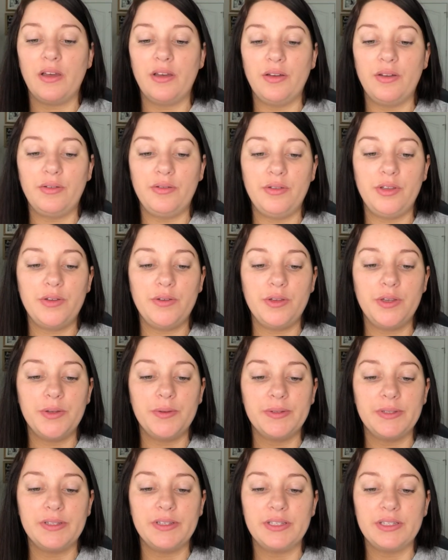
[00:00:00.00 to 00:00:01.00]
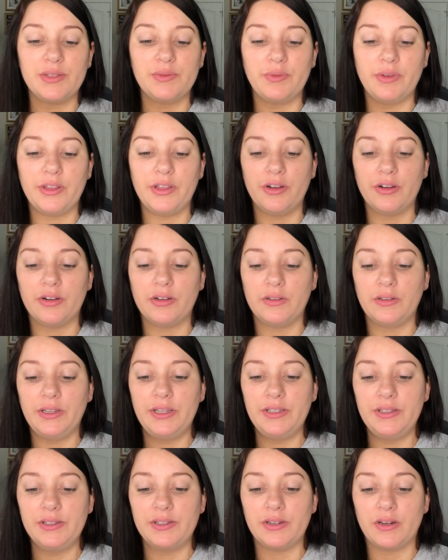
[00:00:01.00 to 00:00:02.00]
you use this with your
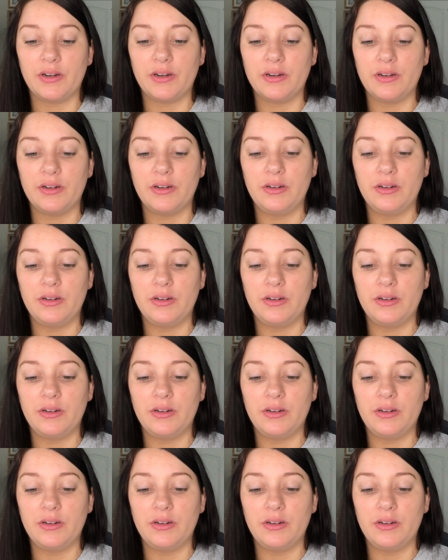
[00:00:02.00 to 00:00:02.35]
cleanser.